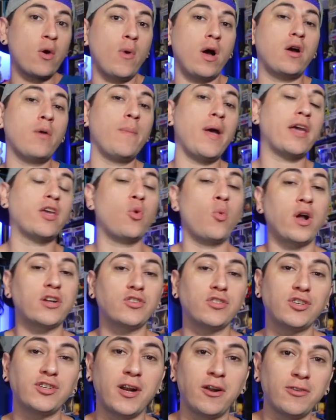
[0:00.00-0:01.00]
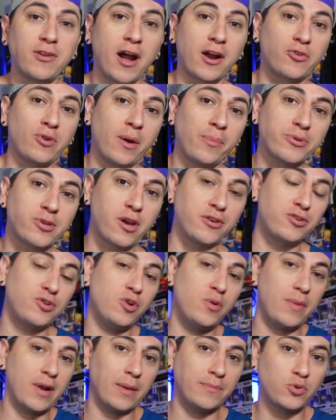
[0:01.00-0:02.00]
Welcome back. You're watching the channel Dr. Applesauce
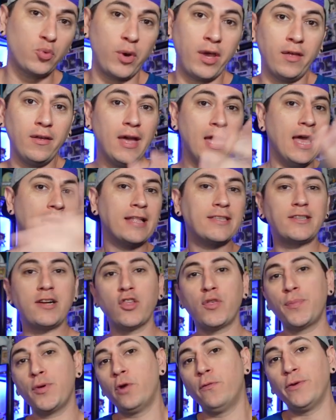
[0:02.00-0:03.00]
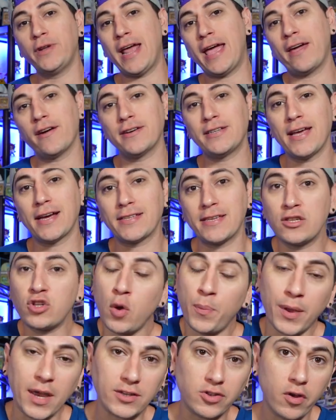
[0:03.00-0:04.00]
2. My name's Will. It's another beautiful day here in Texas. I
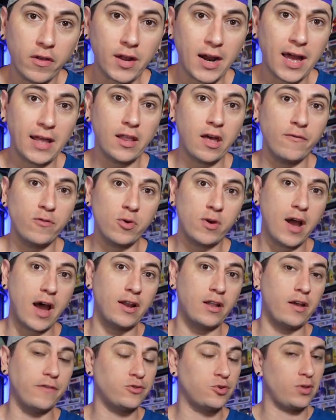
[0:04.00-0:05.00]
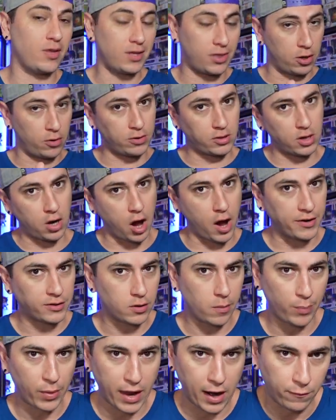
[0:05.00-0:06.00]
hope you guys know that I love you, God loves you, that there is an
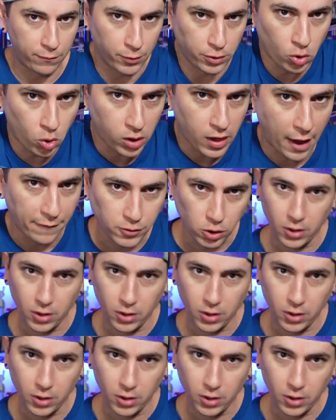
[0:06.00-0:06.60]
awesome plan for your life.